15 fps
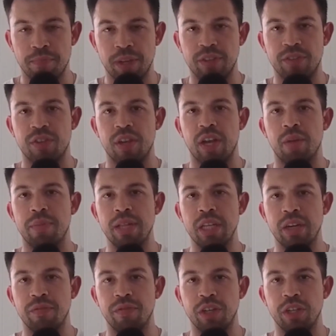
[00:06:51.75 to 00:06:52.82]
That's an
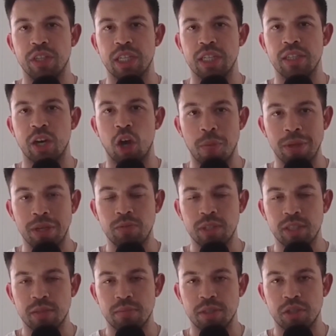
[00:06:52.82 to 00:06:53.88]
ability for you to send a comment with
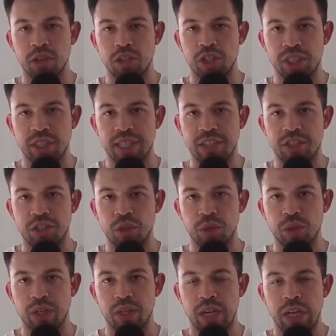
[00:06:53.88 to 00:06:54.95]
some Satoshis attached to it.